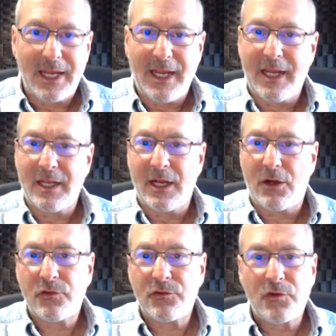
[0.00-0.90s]
And I
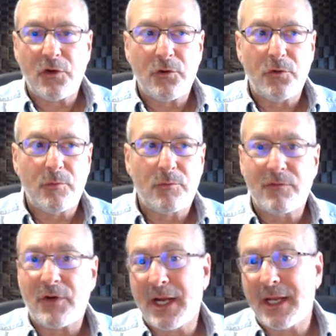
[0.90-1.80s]
also
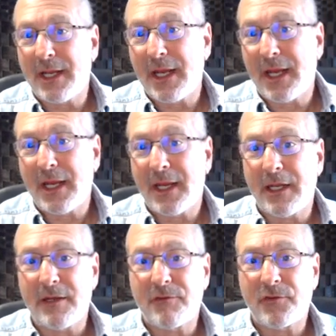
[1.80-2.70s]
provided
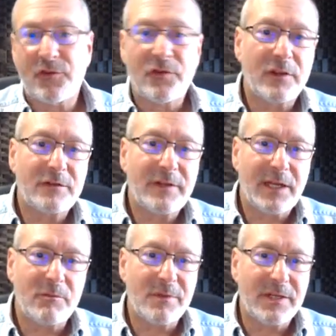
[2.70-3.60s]
a
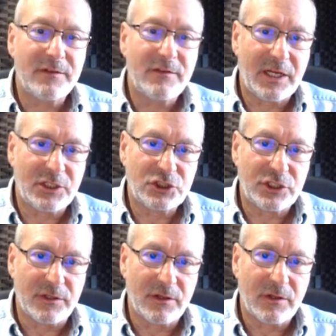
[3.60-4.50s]
facilitated
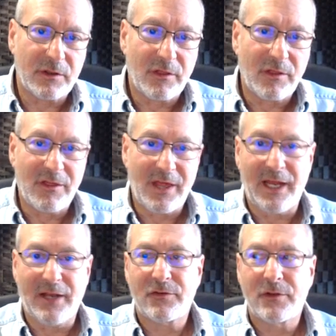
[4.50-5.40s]
meditation
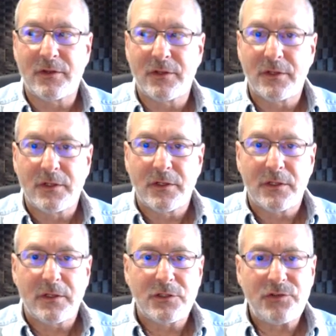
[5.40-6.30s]
that
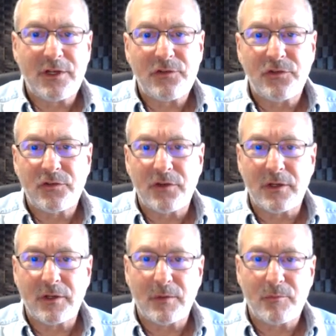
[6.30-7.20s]
addresses
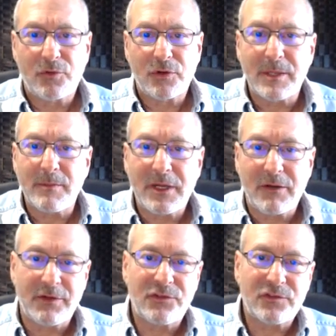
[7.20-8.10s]
a
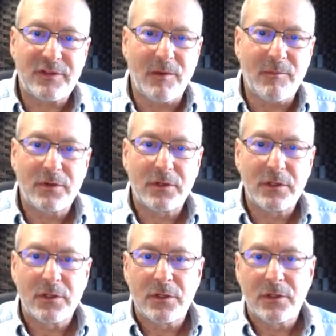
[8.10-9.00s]
preliminary step
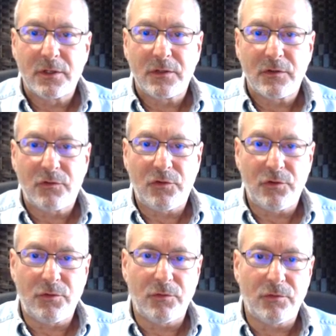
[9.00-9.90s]

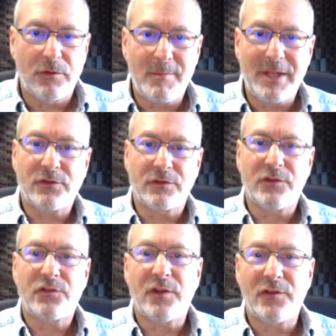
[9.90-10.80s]
to the mental
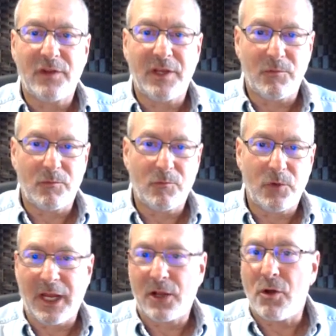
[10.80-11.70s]
distancing,
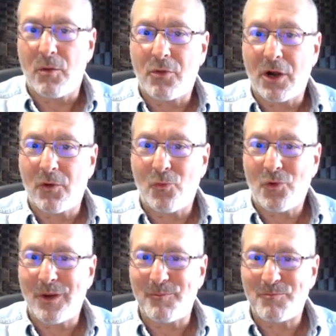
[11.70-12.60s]
what I call Part
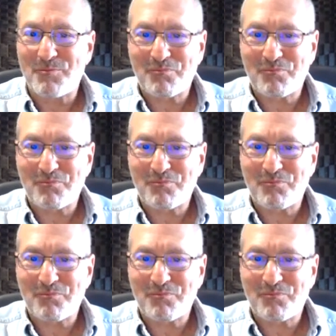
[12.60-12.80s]
1.